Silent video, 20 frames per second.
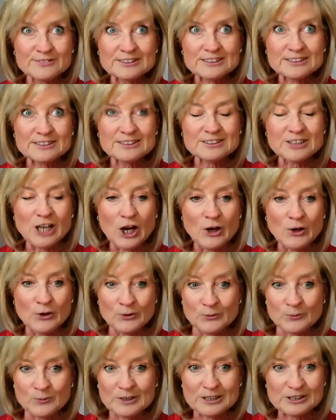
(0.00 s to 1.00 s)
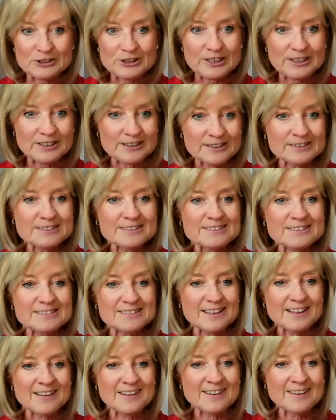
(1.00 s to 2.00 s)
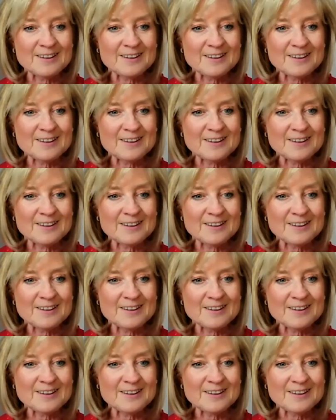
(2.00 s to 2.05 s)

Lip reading: stone, which is